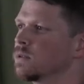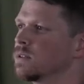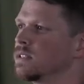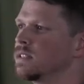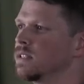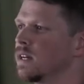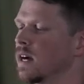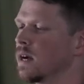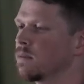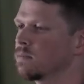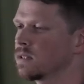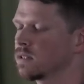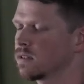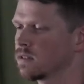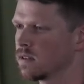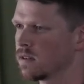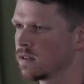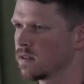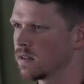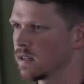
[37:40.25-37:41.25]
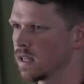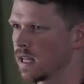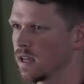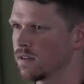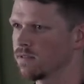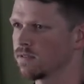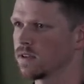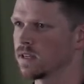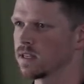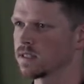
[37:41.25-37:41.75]
to adopt
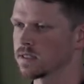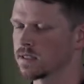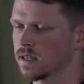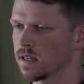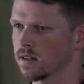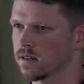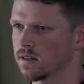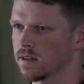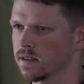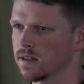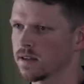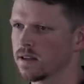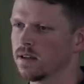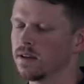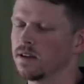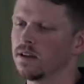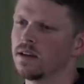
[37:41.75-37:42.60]
FES cycling.